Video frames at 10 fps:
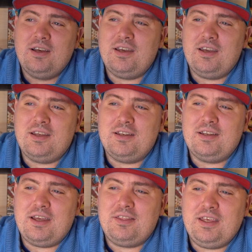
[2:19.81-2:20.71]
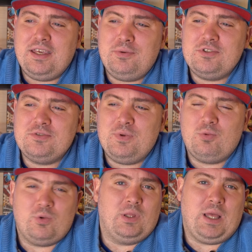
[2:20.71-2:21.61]
And I think he would just be
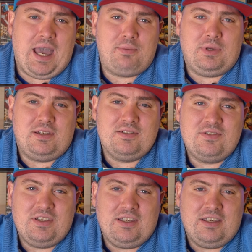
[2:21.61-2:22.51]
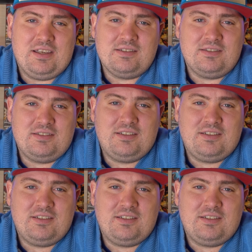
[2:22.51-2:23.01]
real happy to see his